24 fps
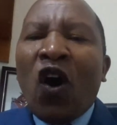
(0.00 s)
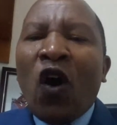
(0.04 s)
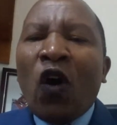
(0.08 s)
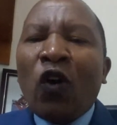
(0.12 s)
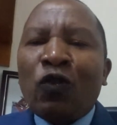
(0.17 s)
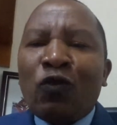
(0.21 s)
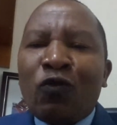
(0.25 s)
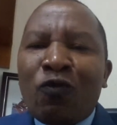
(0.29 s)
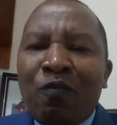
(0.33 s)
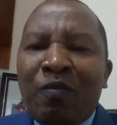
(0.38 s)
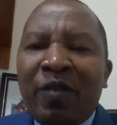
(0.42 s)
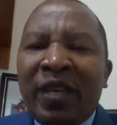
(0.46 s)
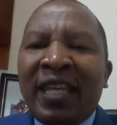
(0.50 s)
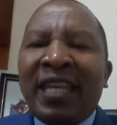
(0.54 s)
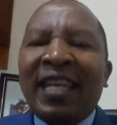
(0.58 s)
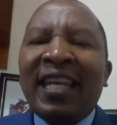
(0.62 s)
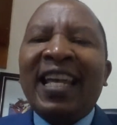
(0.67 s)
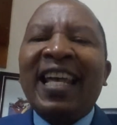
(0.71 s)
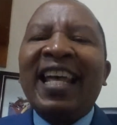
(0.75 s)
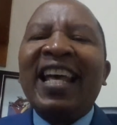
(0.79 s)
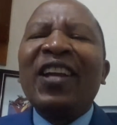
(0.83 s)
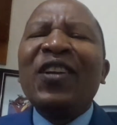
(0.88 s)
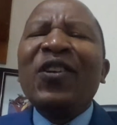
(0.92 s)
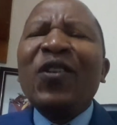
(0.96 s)
ought to be.
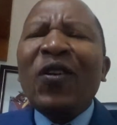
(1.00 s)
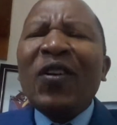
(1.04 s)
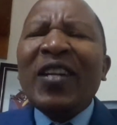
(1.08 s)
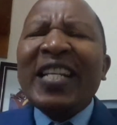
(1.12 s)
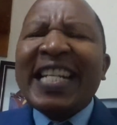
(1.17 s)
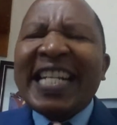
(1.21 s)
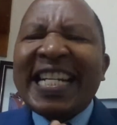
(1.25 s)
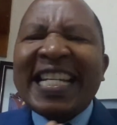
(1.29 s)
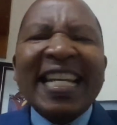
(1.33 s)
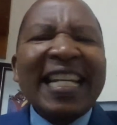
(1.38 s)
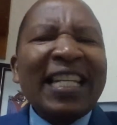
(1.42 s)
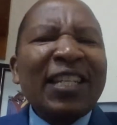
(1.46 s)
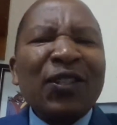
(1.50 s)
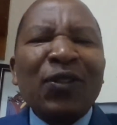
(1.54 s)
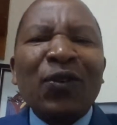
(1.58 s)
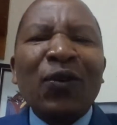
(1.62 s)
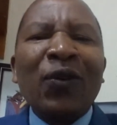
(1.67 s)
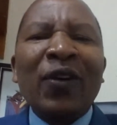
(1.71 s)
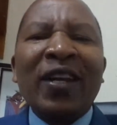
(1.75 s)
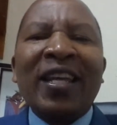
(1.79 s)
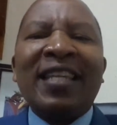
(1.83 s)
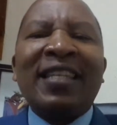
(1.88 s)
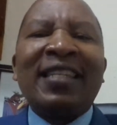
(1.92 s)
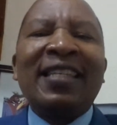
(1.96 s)
Don't create
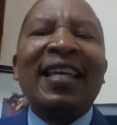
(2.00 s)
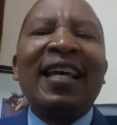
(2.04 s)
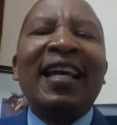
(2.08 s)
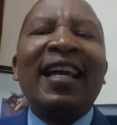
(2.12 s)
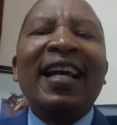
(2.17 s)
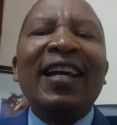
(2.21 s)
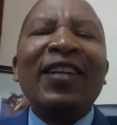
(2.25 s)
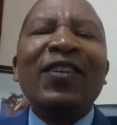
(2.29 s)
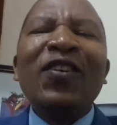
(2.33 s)
stories.